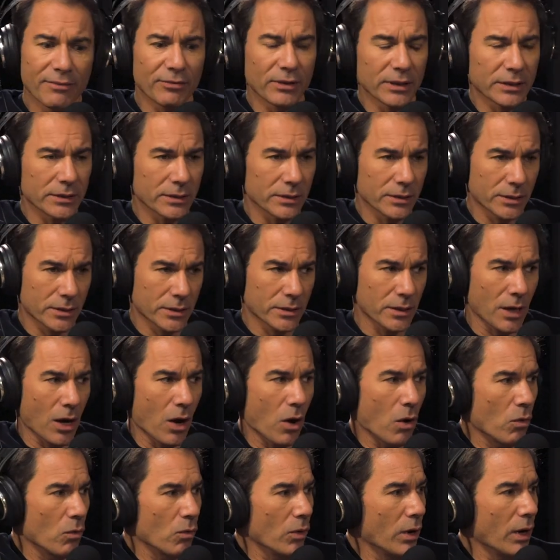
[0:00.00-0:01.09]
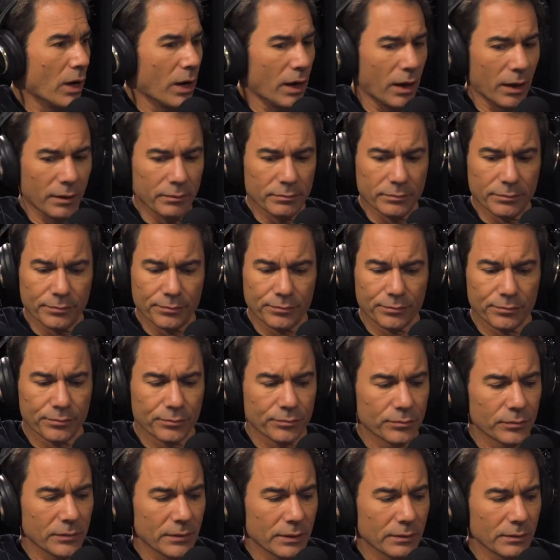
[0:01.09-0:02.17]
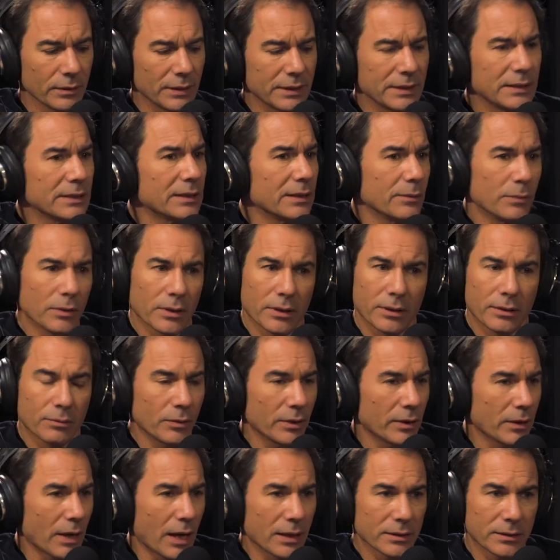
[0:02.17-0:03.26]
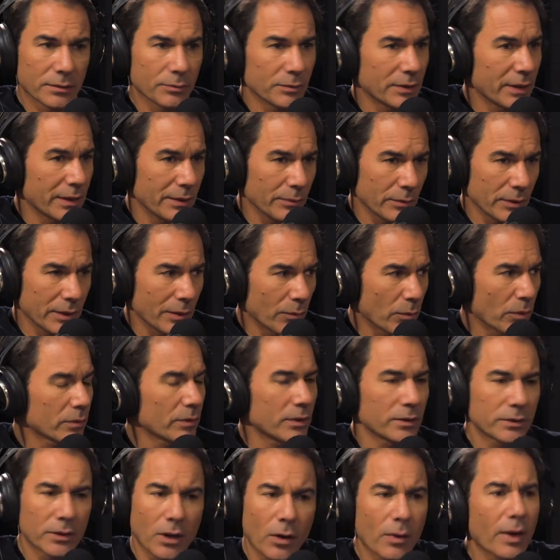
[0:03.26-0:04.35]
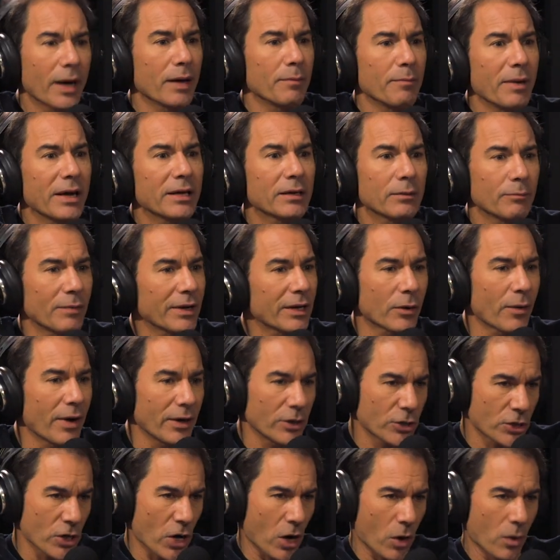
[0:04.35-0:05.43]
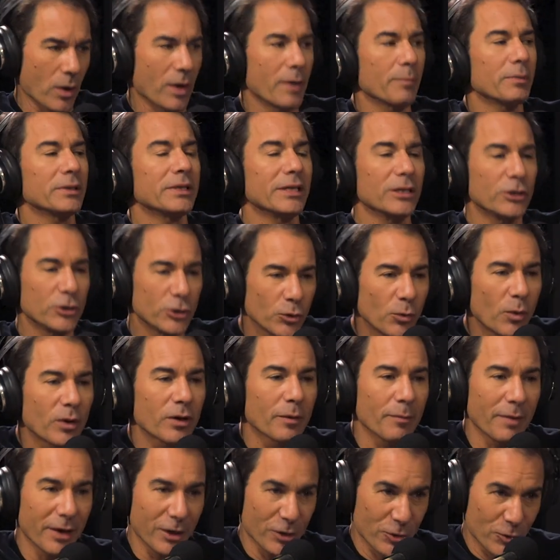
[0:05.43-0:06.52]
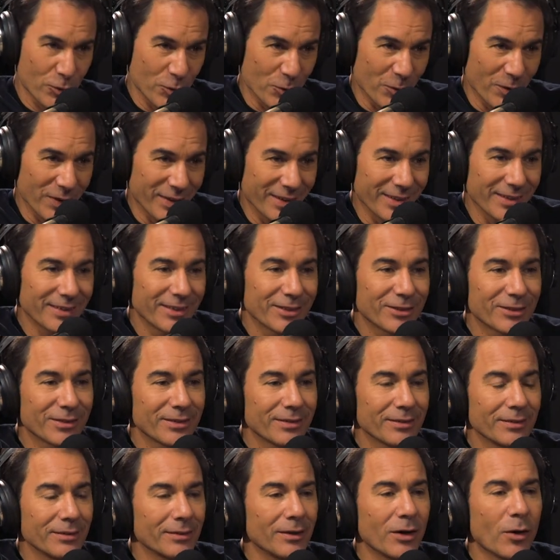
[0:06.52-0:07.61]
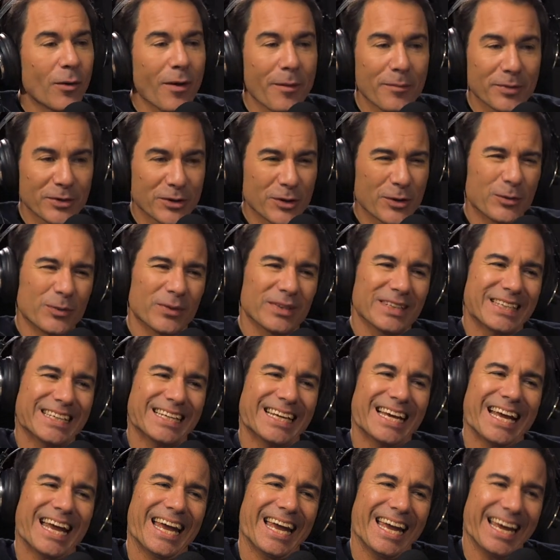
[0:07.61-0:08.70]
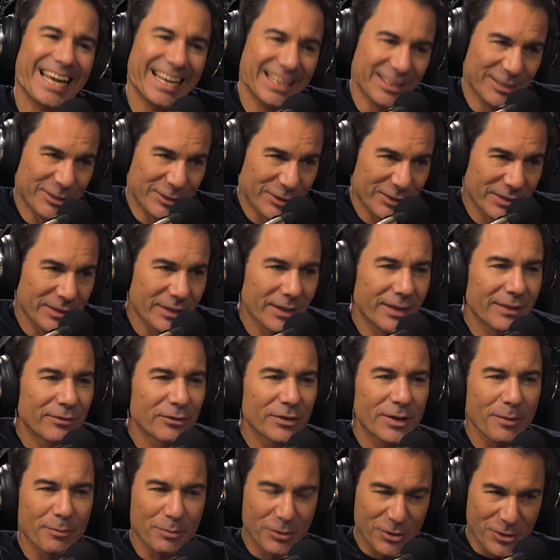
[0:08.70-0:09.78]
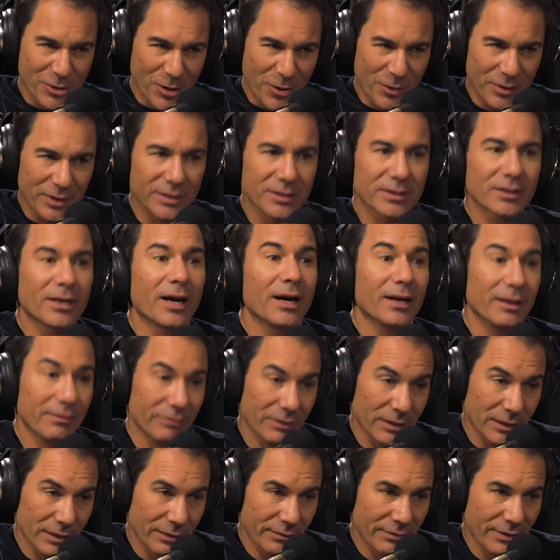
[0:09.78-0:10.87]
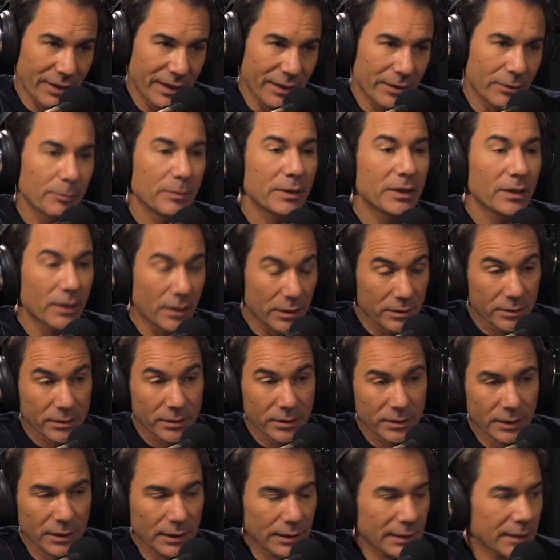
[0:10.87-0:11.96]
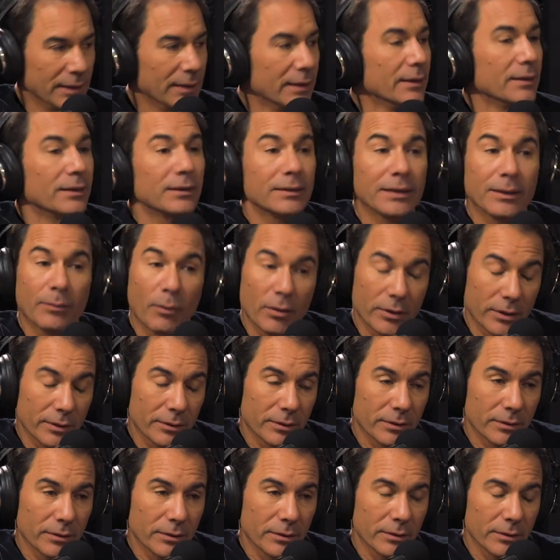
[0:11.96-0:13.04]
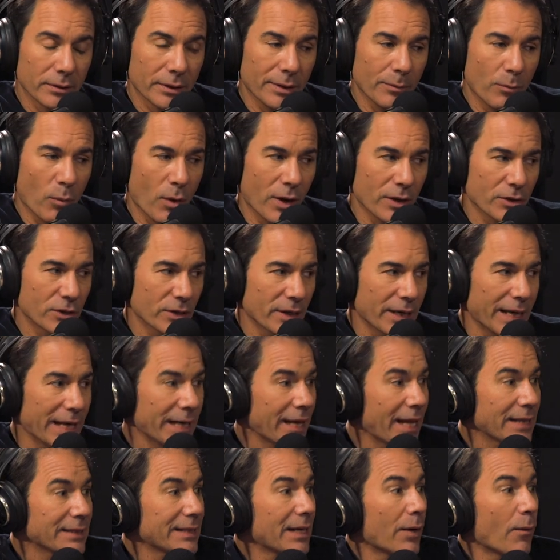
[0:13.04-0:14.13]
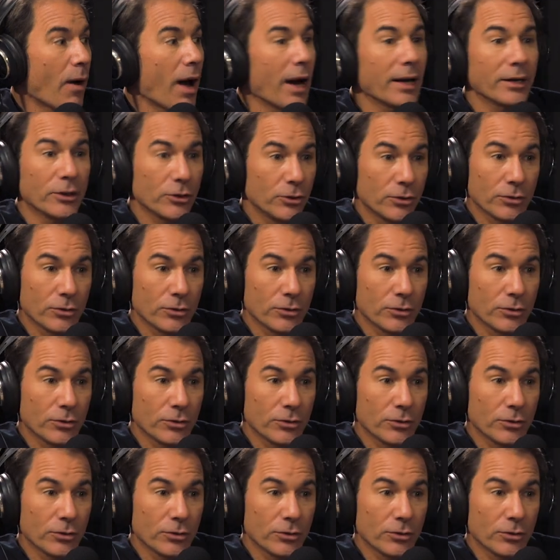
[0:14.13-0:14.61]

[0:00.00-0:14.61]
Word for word: netflix is so um, easy with with us and with anyone they work with. They go ahead, make make a great show, but they do want to make sure that this no episode really ends. That every episode is kind of a cliffhanger because they want the, you to keep watching, and that's how I